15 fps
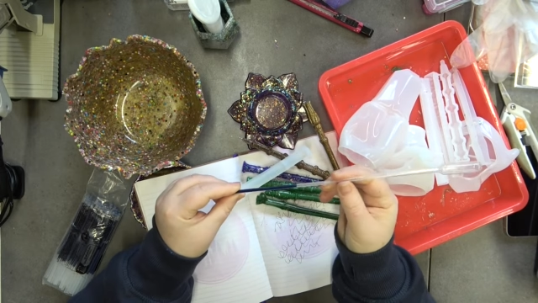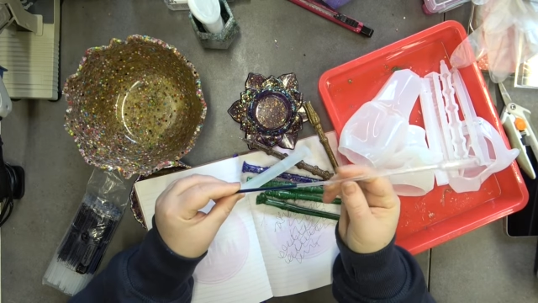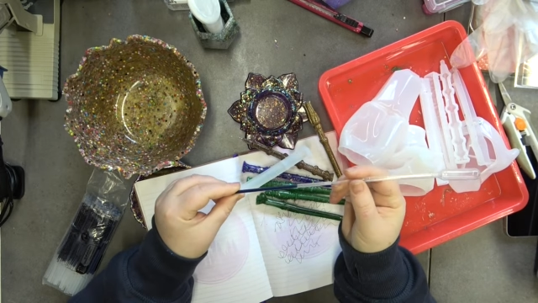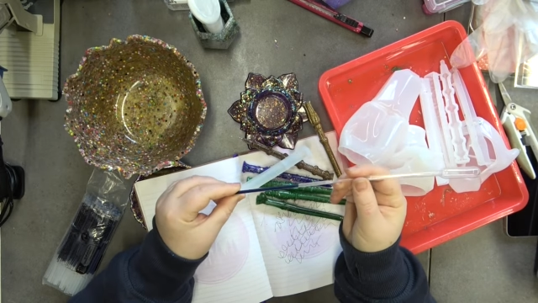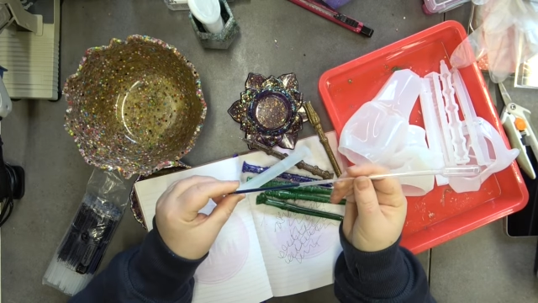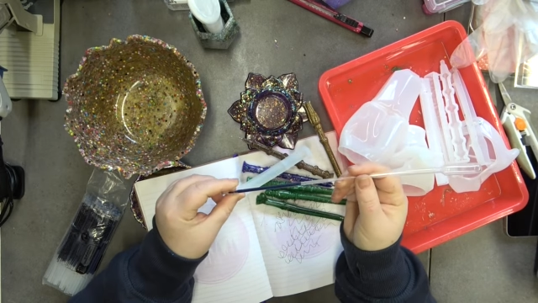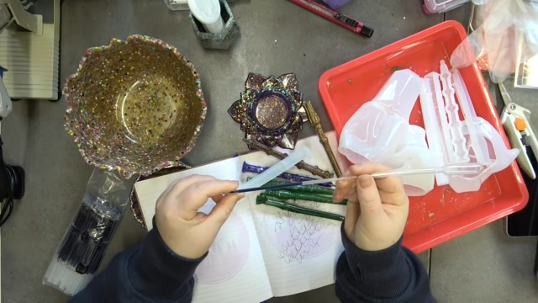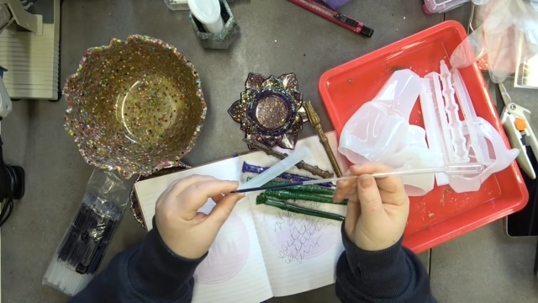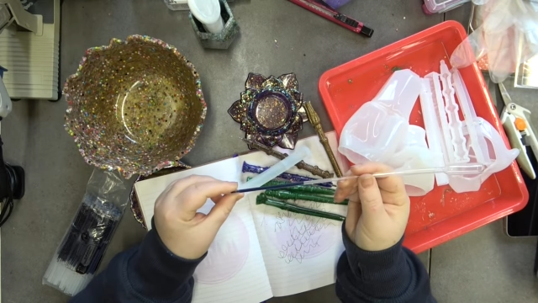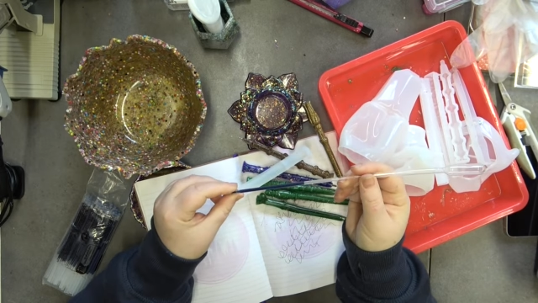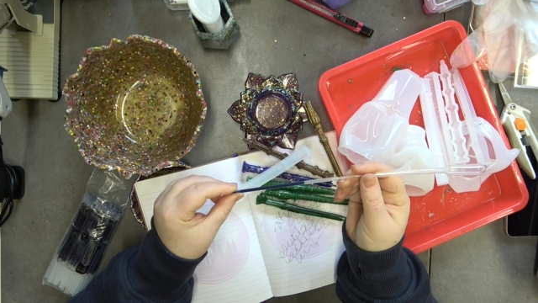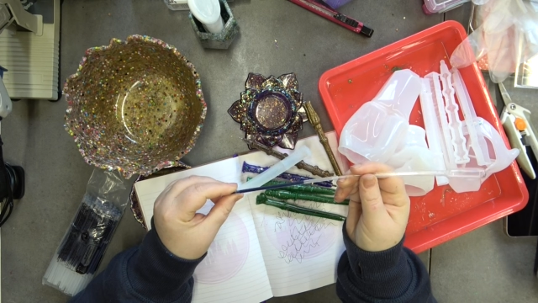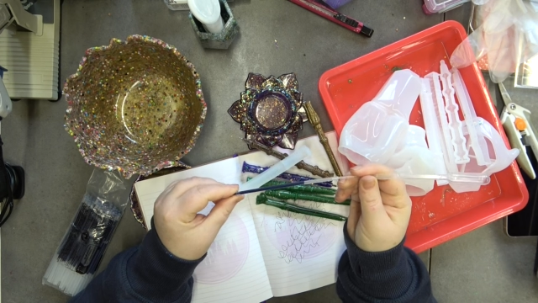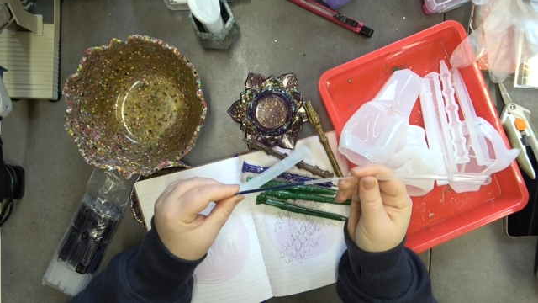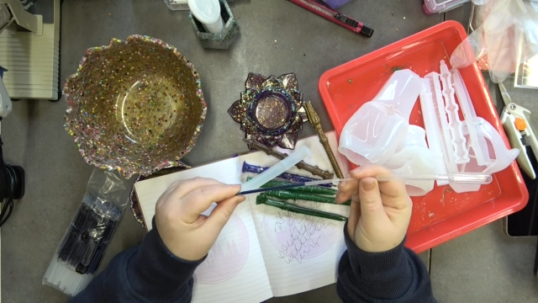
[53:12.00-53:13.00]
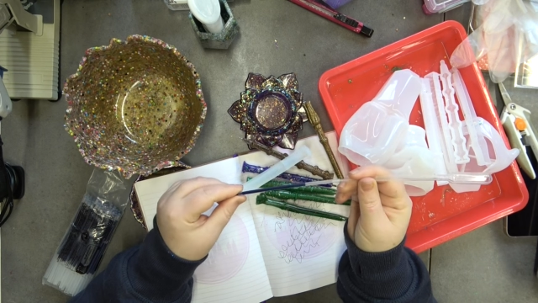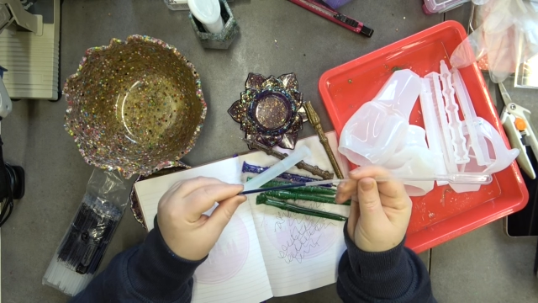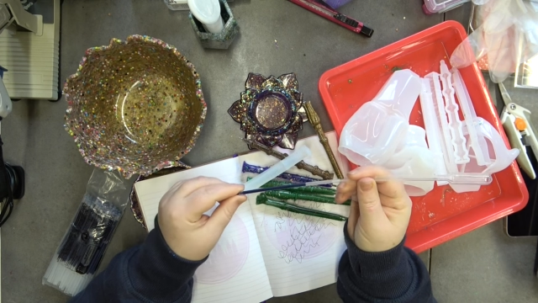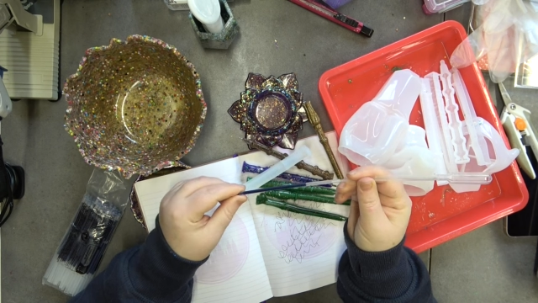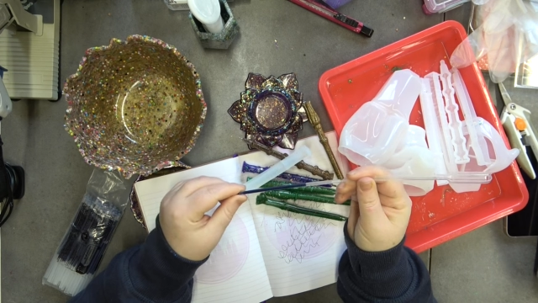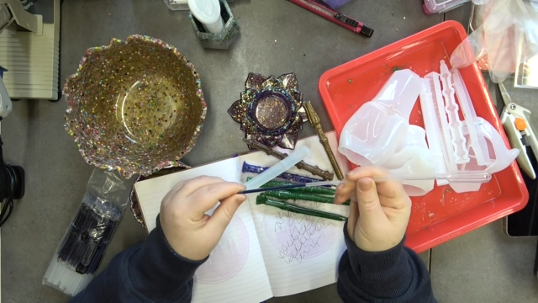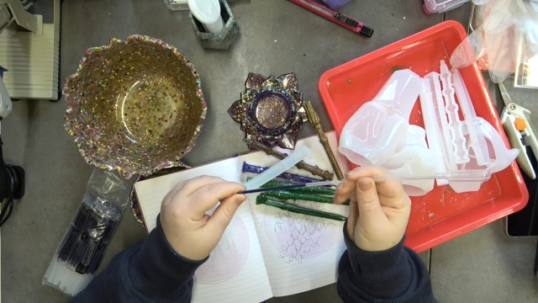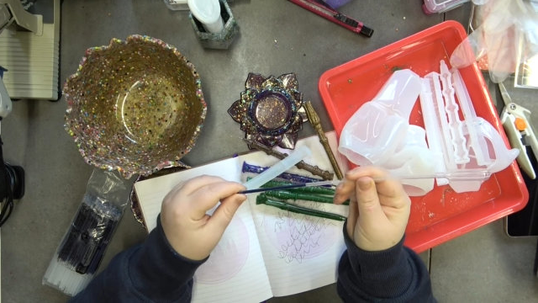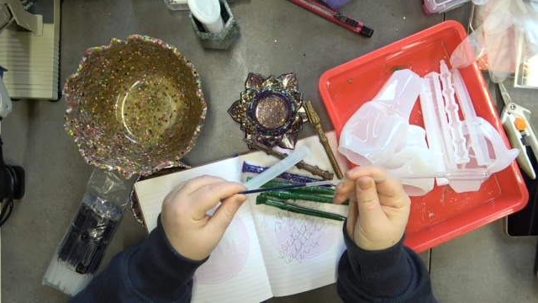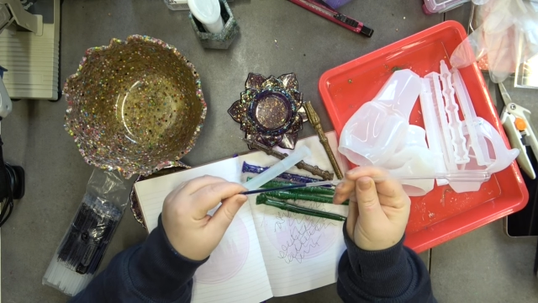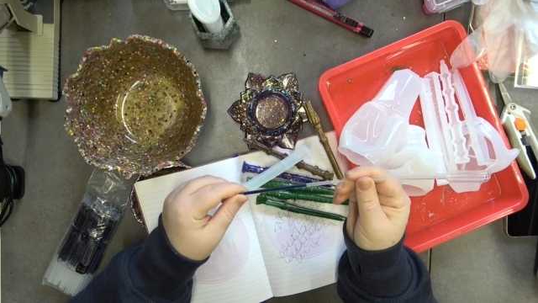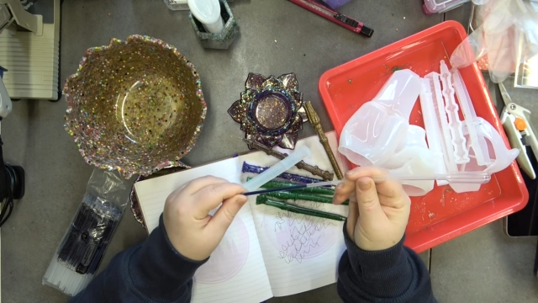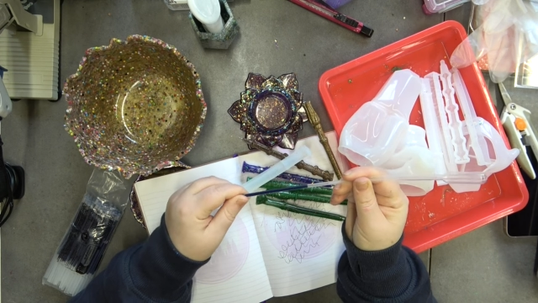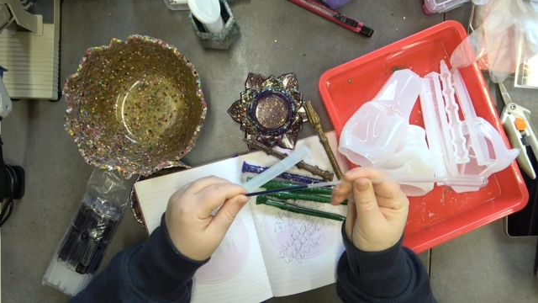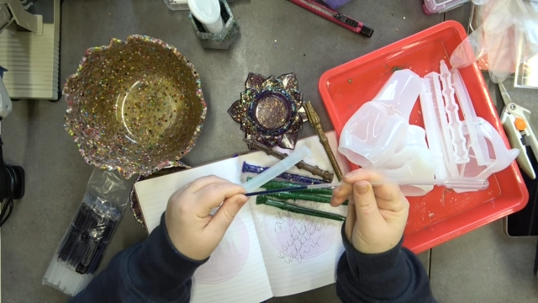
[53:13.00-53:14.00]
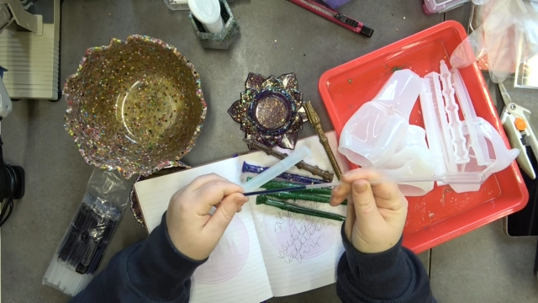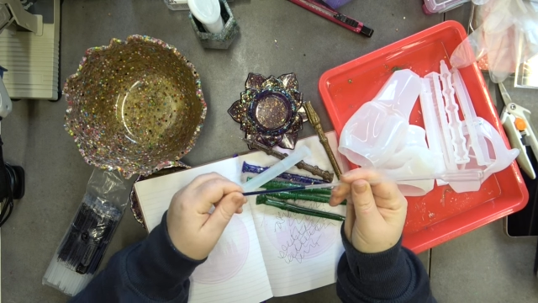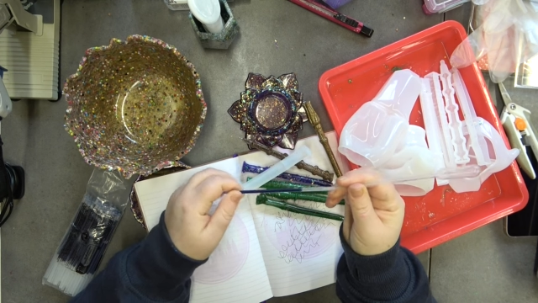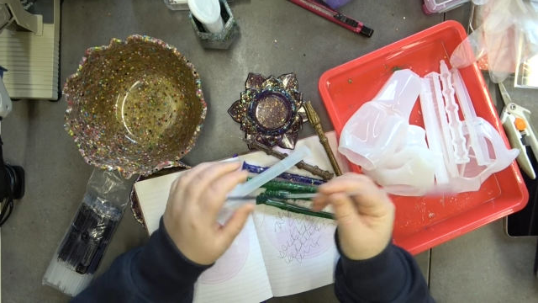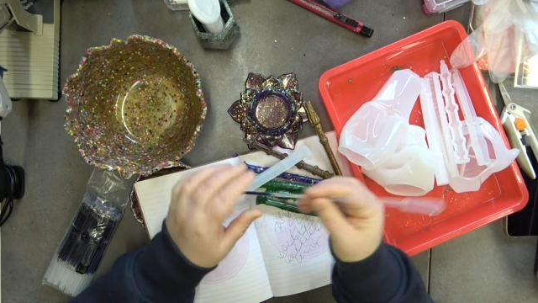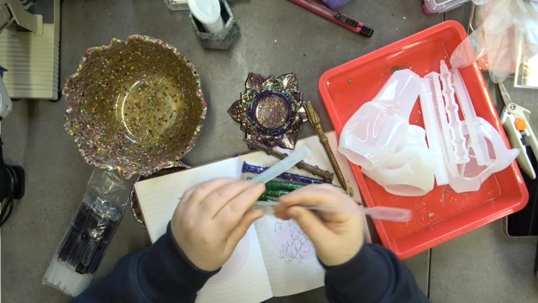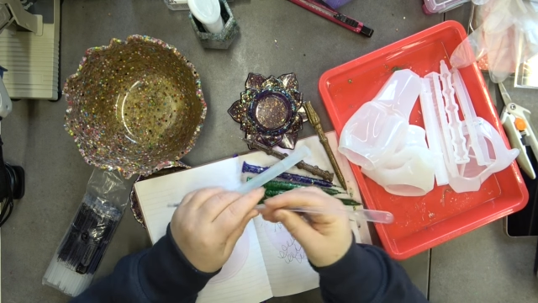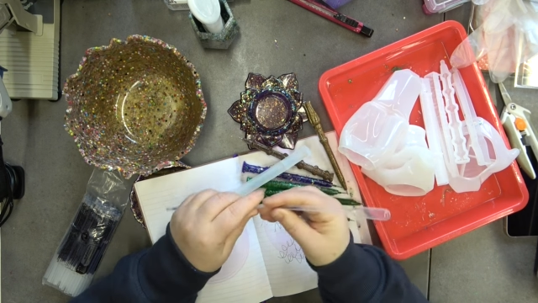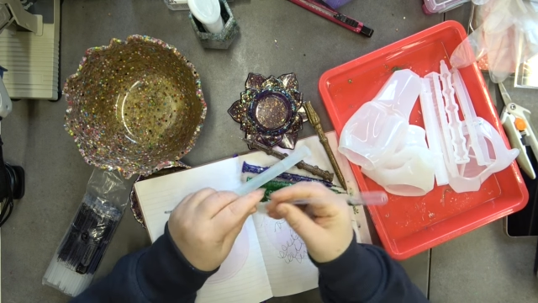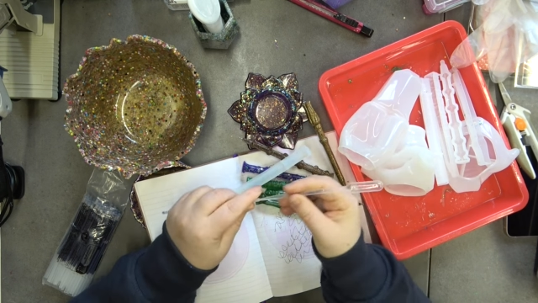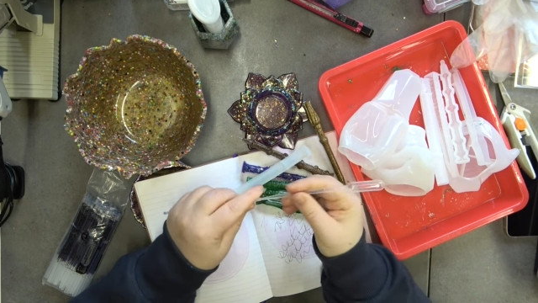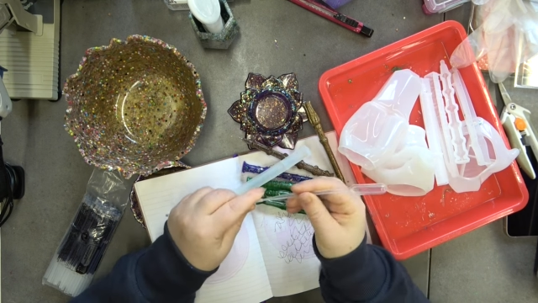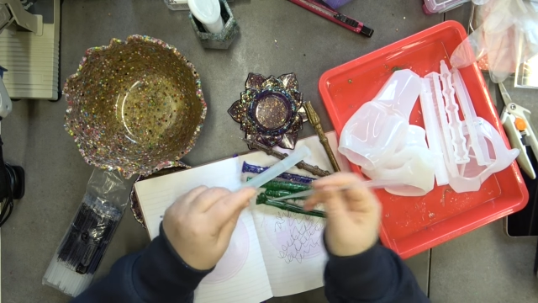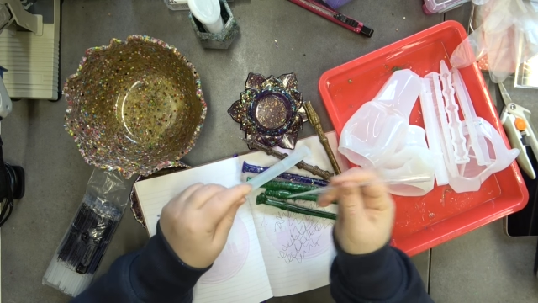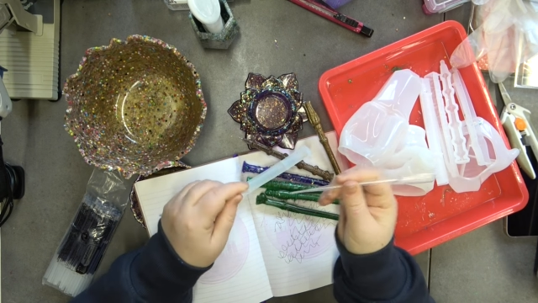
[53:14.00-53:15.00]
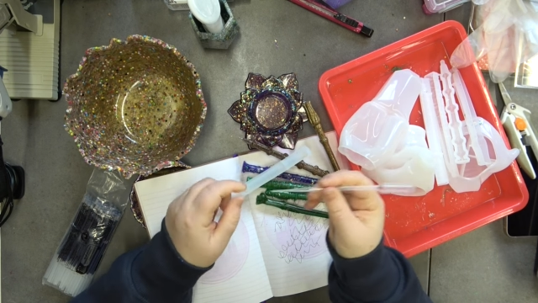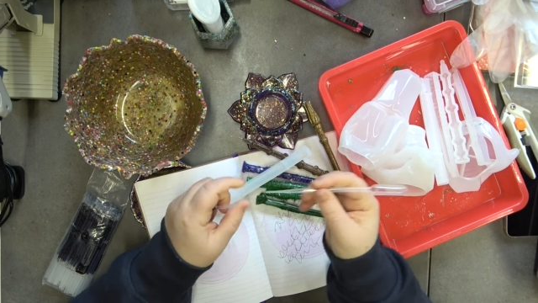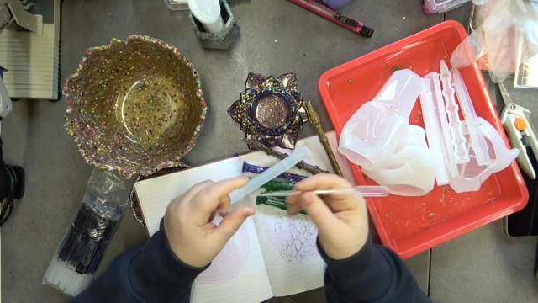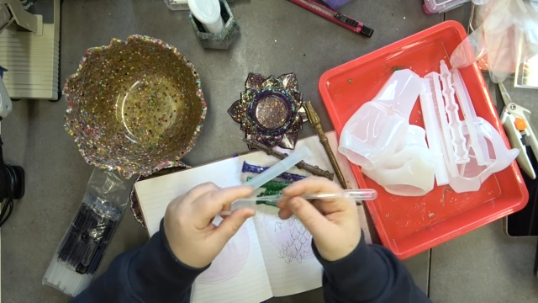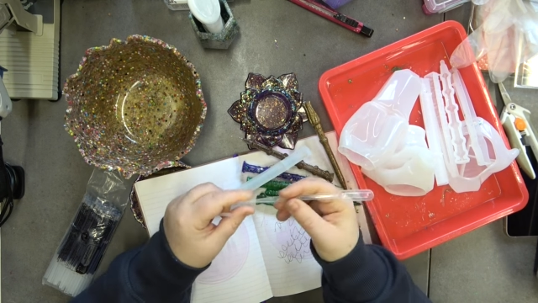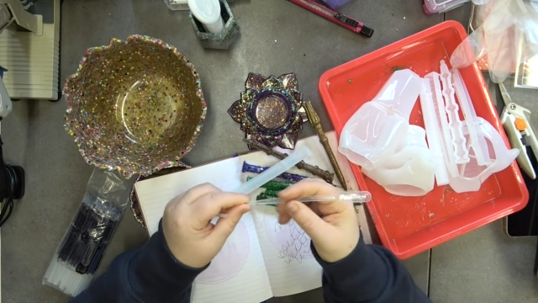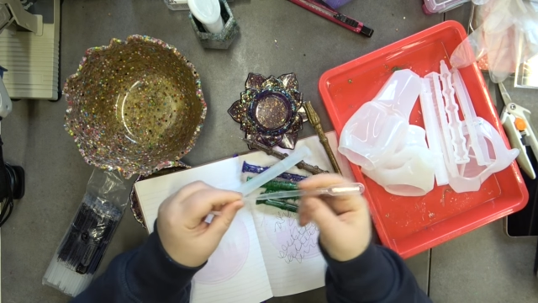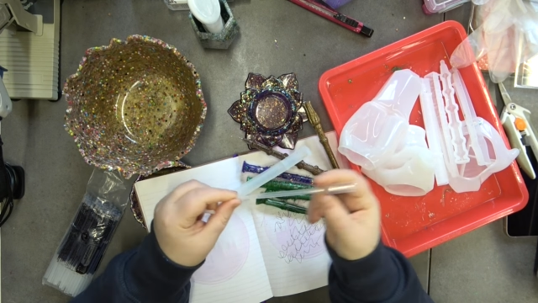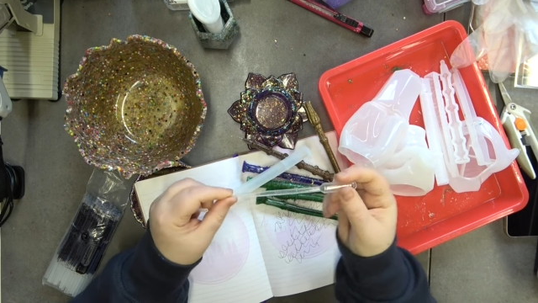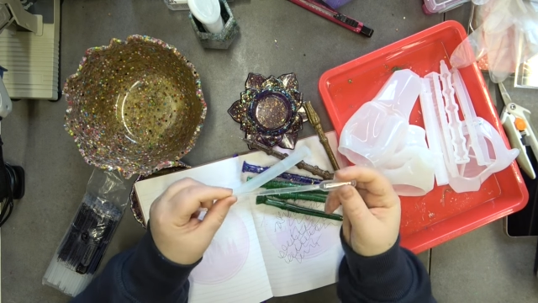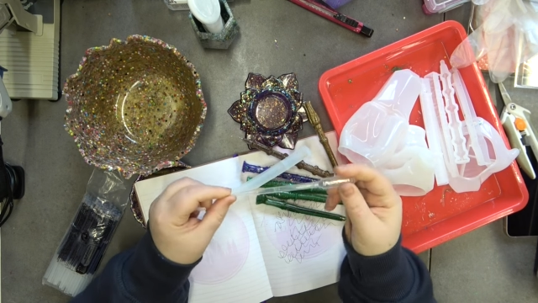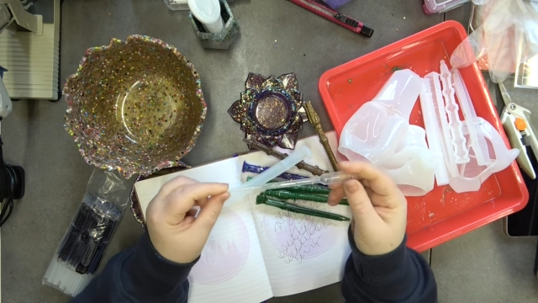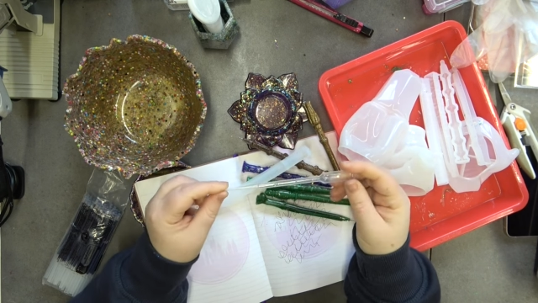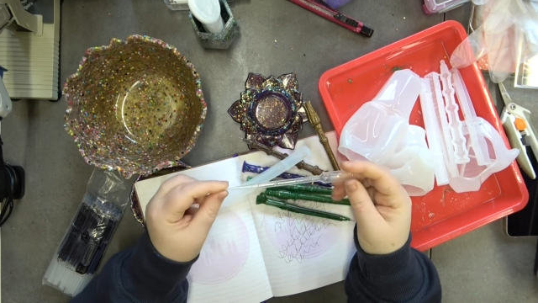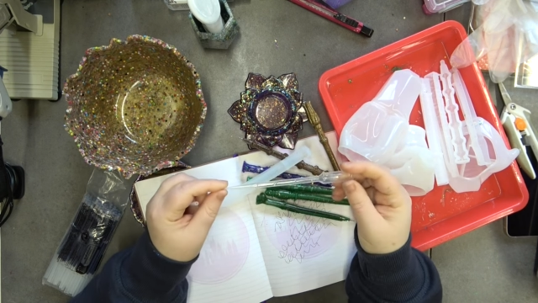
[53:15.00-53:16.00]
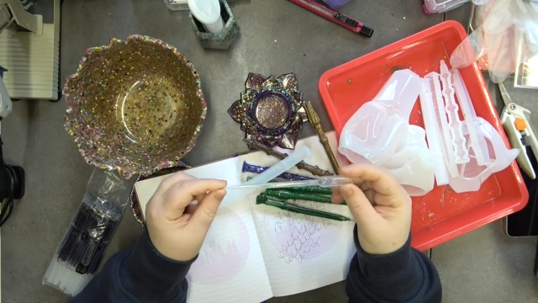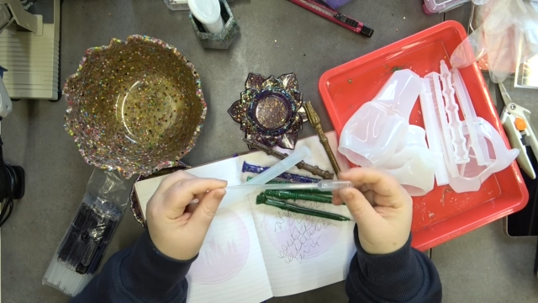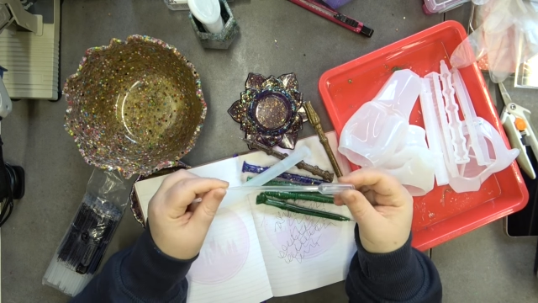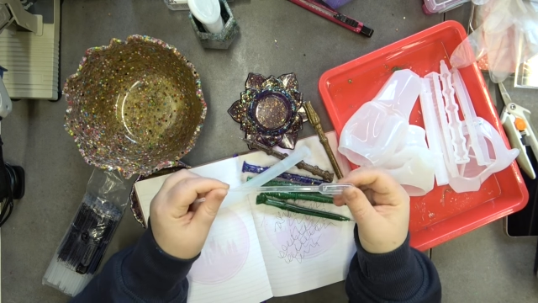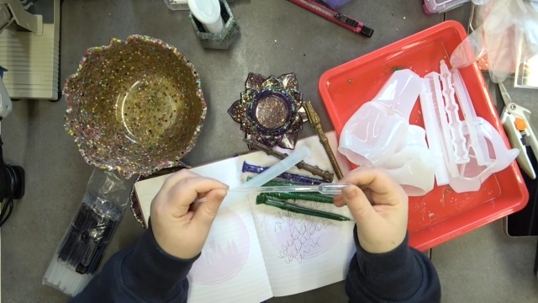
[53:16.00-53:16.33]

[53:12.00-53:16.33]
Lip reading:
No face is visible, so there are no lips to read.